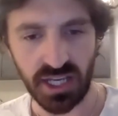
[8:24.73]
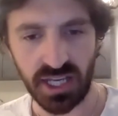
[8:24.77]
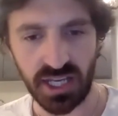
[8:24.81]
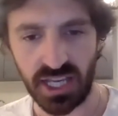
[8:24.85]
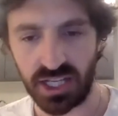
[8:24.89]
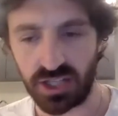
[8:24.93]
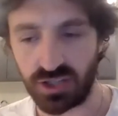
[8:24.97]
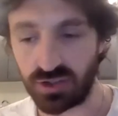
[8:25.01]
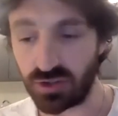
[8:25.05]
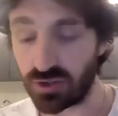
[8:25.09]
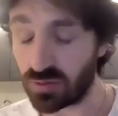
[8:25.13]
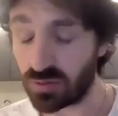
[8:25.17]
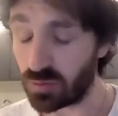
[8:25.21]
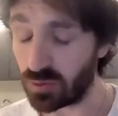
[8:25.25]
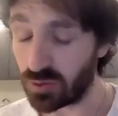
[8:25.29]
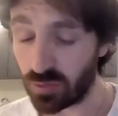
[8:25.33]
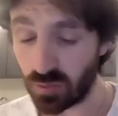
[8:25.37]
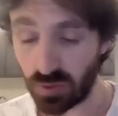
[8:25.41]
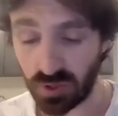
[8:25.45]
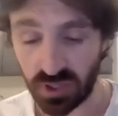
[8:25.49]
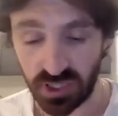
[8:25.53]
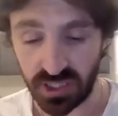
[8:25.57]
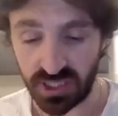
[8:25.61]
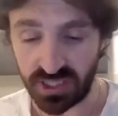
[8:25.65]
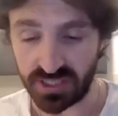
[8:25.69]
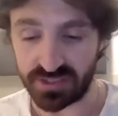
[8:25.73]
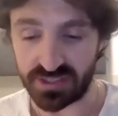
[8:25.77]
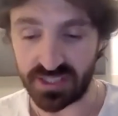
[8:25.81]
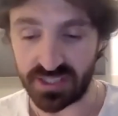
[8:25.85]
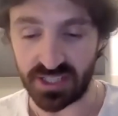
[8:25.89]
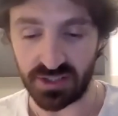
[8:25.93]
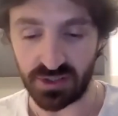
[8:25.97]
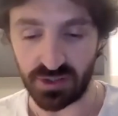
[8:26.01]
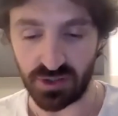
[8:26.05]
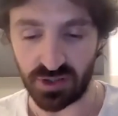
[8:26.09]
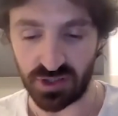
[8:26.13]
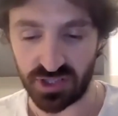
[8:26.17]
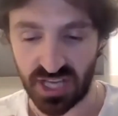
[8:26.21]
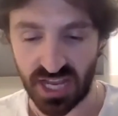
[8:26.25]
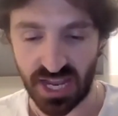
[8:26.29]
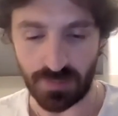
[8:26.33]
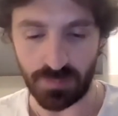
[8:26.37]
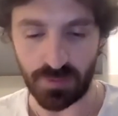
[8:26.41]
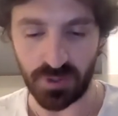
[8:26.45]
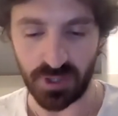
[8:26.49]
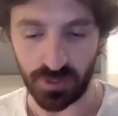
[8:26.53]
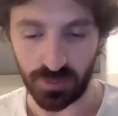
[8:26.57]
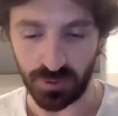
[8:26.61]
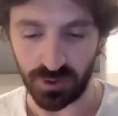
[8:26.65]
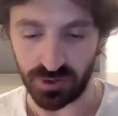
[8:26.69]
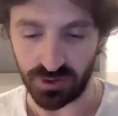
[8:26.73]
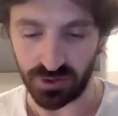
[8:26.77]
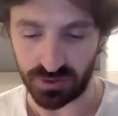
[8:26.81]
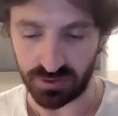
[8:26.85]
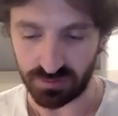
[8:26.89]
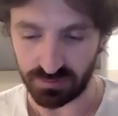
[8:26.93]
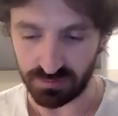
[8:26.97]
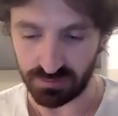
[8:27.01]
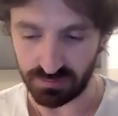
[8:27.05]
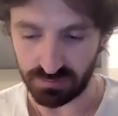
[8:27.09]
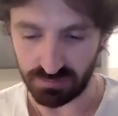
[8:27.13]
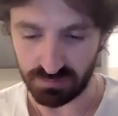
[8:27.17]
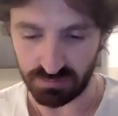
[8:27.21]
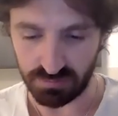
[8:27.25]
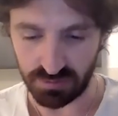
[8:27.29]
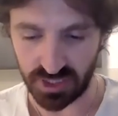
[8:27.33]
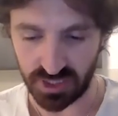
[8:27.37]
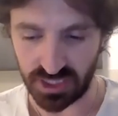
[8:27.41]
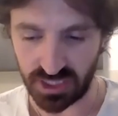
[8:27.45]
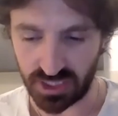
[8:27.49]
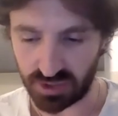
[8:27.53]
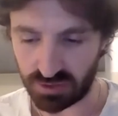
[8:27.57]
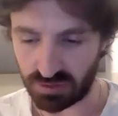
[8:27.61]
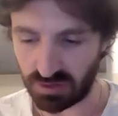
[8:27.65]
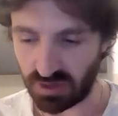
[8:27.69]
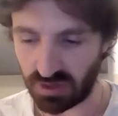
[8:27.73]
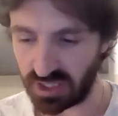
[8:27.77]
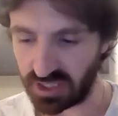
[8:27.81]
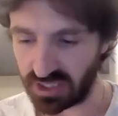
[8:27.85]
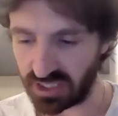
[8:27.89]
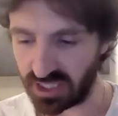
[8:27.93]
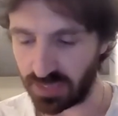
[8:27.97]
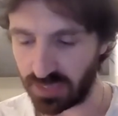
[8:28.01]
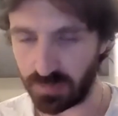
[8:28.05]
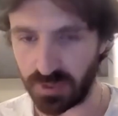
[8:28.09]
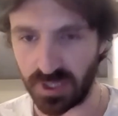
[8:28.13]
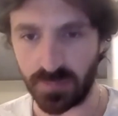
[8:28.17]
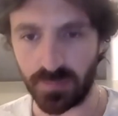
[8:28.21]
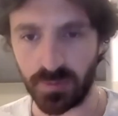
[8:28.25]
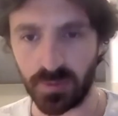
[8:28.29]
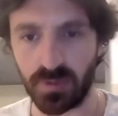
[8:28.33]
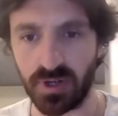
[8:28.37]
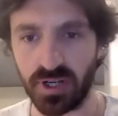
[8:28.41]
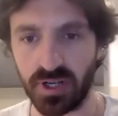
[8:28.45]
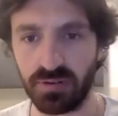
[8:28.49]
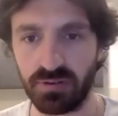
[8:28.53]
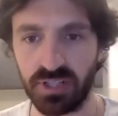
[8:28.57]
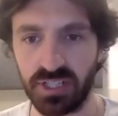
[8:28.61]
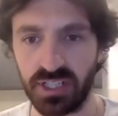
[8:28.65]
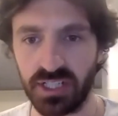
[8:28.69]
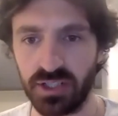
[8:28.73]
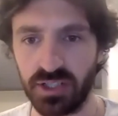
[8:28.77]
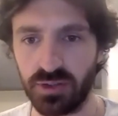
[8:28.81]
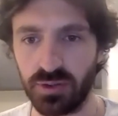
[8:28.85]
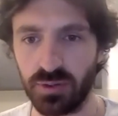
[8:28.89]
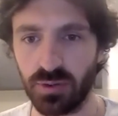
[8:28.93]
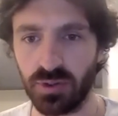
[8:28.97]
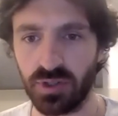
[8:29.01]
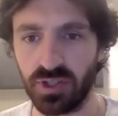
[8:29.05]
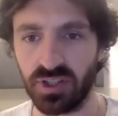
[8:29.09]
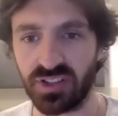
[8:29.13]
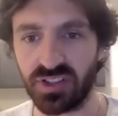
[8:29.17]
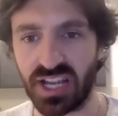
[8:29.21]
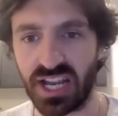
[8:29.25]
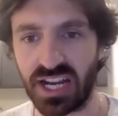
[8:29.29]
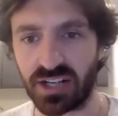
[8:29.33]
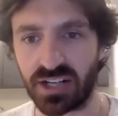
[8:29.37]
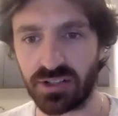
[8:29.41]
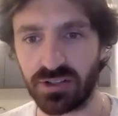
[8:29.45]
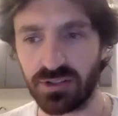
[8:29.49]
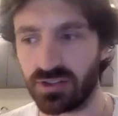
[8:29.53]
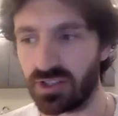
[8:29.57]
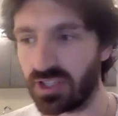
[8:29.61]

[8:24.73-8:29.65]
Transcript: it just was one of these things that just happened, that we just really tried to get people I really adored as actors.